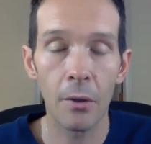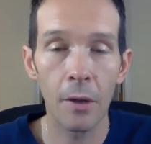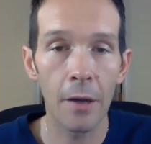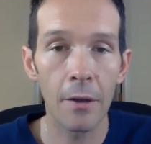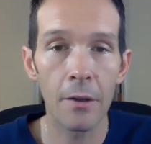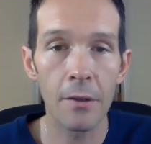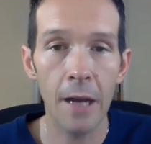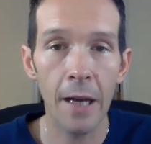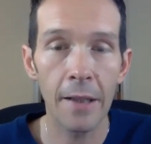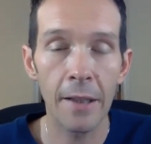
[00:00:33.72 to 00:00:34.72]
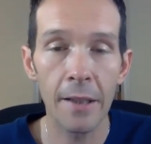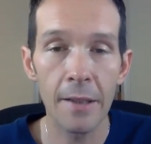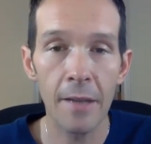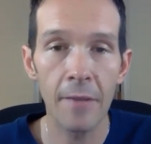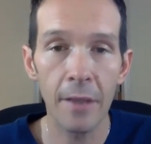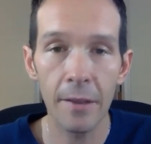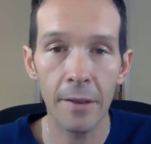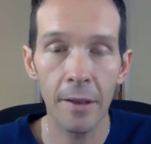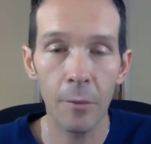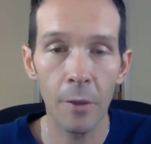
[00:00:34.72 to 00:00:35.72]
others' ideas of it
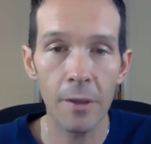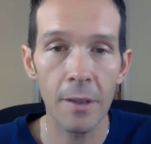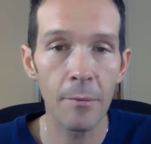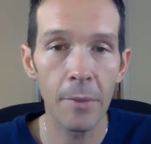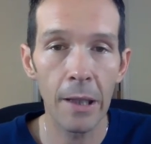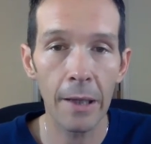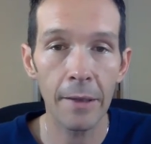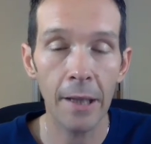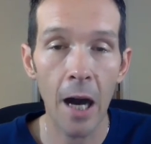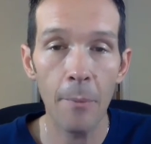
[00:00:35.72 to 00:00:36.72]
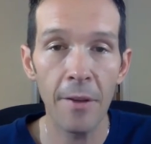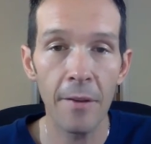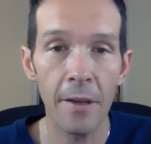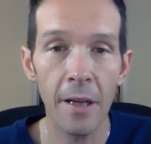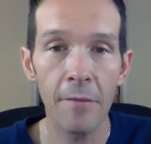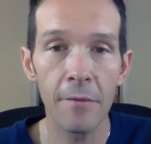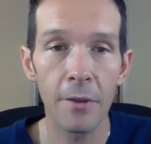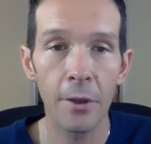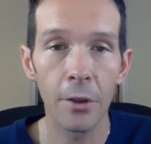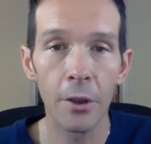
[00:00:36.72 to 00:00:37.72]
and what seemed to be like the common theme
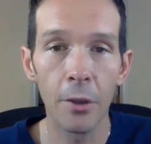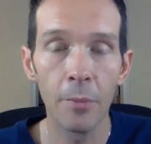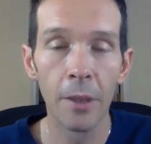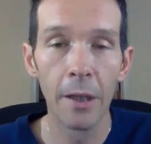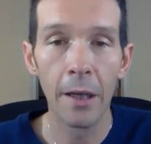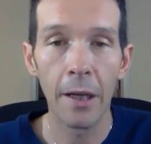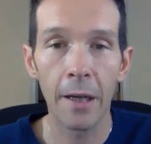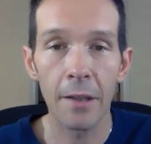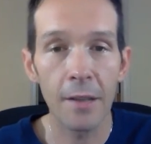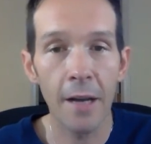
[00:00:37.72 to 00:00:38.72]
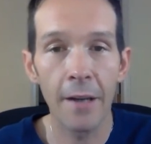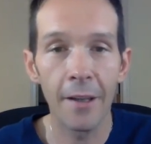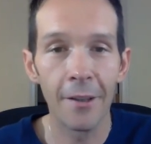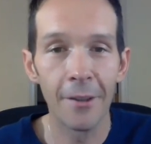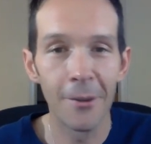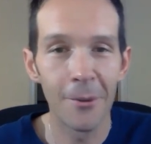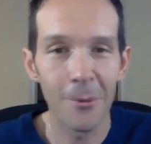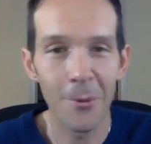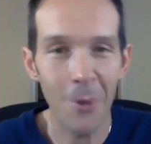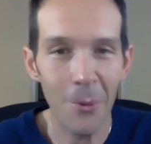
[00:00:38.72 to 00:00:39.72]
for a group. And I just kind of
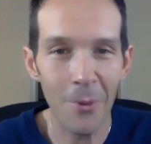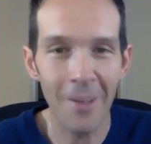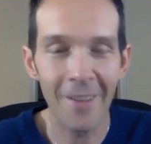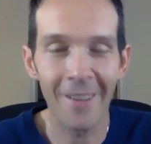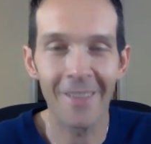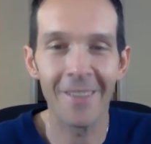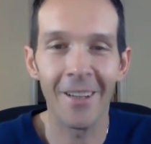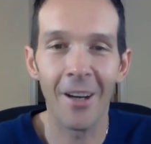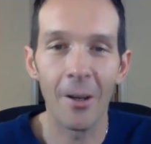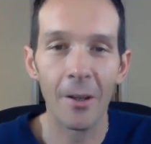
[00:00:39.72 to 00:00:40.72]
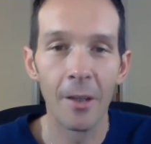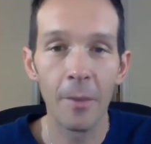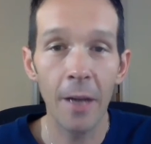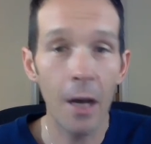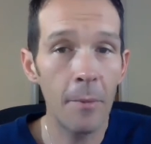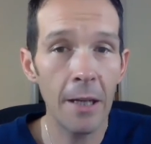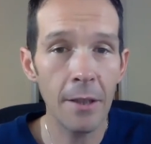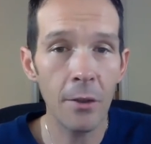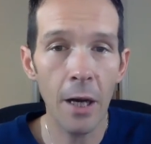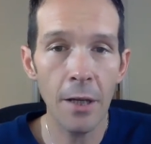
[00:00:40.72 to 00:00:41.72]
rolled with it. So, but now I'm
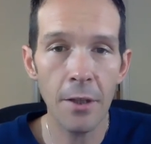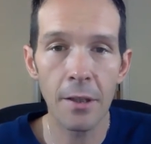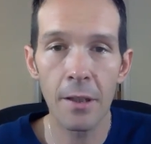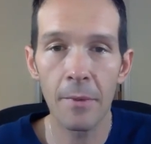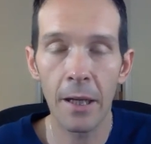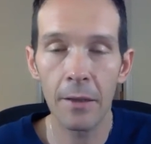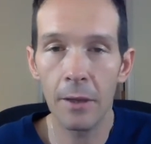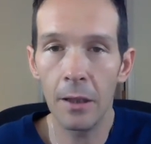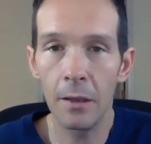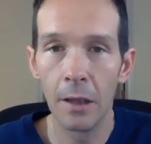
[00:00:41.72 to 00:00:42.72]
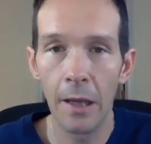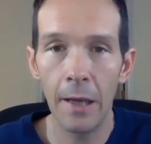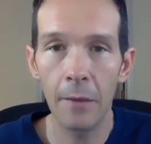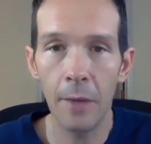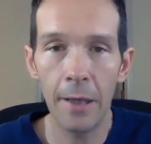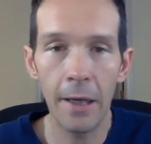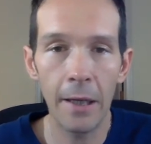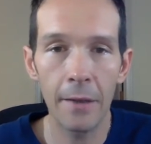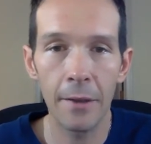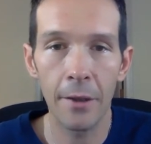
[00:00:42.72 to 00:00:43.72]
asking questions. I'm like, well, hey, why
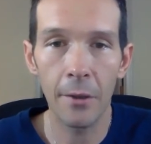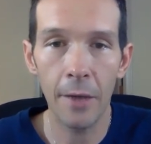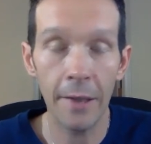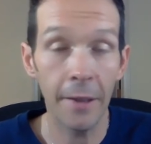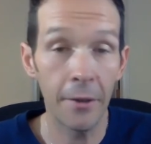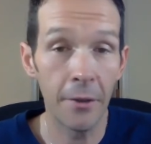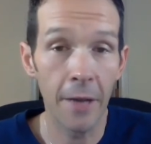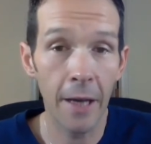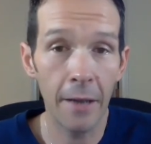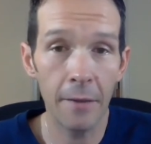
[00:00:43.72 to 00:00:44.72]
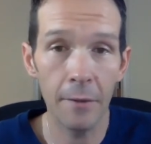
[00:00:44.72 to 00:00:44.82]
not? I can do that.